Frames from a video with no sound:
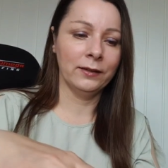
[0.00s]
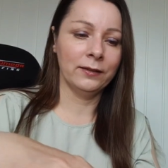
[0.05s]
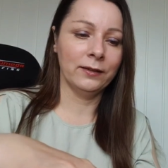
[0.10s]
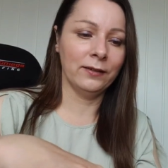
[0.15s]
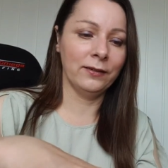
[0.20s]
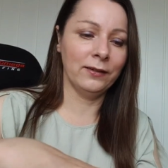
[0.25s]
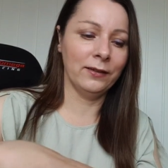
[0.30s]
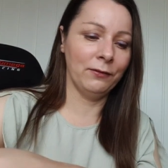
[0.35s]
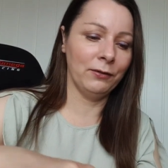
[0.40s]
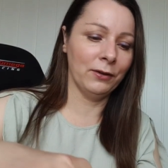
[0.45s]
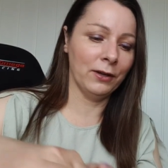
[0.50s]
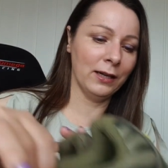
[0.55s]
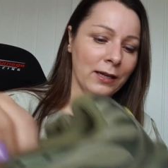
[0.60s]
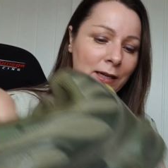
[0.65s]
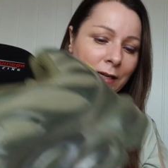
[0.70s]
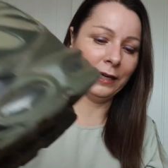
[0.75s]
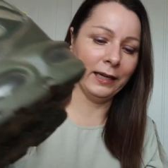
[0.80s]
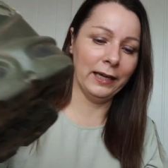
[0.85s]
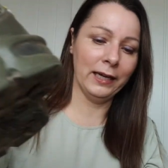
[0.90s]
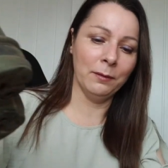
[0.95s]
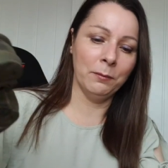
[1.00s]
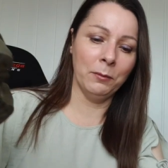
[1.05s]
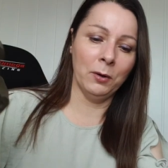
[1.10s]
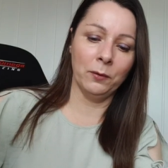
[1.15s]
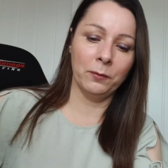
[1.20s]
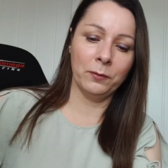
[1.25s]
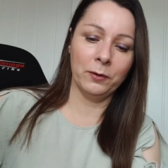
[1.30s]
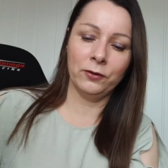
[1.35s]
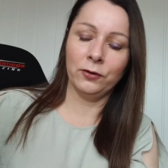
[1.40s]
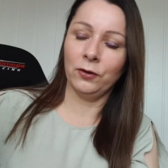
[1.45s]
So see if you can clean them
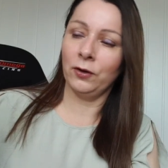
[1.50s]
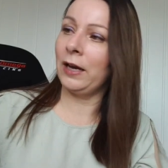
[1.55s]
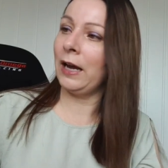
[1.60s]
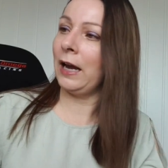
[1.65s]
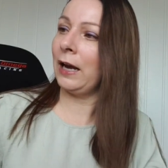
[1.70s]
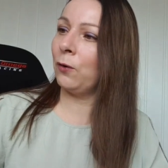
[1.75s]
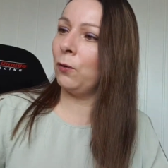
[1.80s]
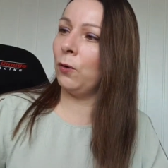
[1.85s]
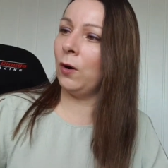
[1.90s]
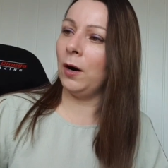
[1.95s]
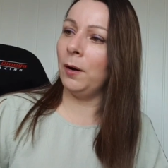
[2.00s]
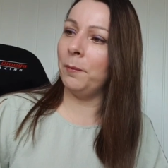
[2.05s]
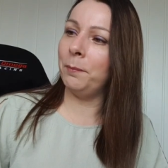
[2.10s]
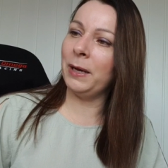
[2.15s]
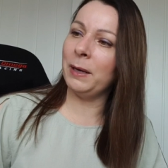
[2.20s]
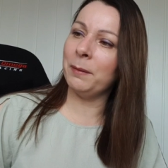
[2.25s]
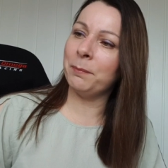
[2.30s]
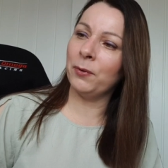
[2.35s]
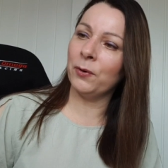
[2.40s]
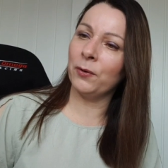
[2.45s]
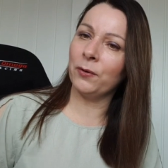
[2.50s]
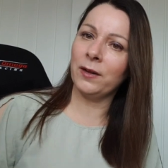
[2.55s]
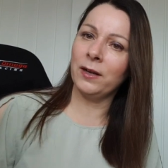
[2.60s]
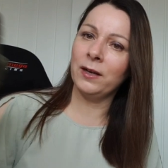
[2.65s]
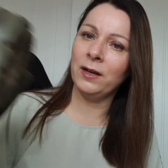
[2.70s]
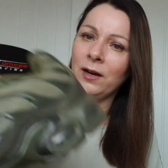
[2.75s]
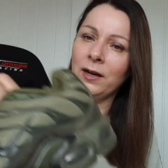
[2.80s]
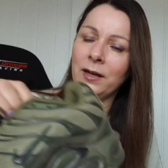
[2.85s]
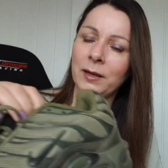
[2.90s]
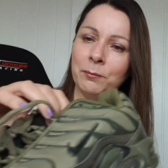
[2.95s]
up. You should get quite a bit, but they're
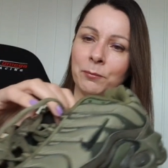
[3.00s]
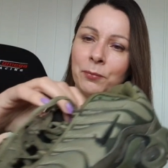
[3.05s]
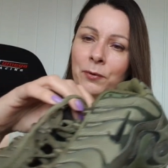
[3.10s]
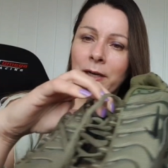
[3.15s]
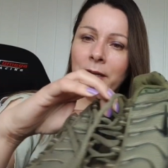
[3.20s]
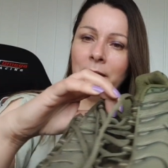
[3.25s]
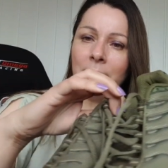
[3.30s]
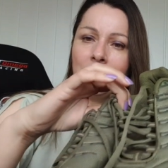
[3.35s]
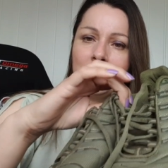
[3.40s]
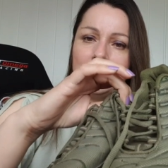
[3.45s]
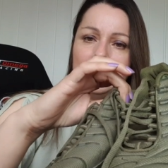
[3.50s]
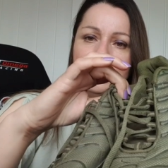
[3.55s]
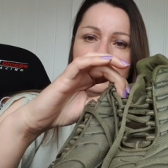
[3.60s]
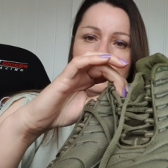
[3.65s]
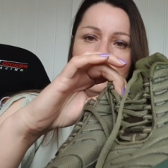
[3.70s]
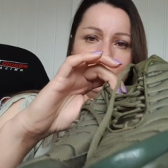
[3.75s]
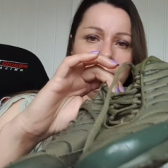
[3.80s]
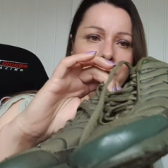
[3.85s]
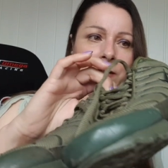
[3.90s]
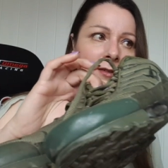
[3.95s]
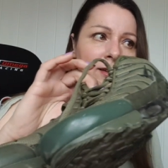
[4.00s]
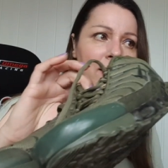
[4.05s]
not in brilliant condition.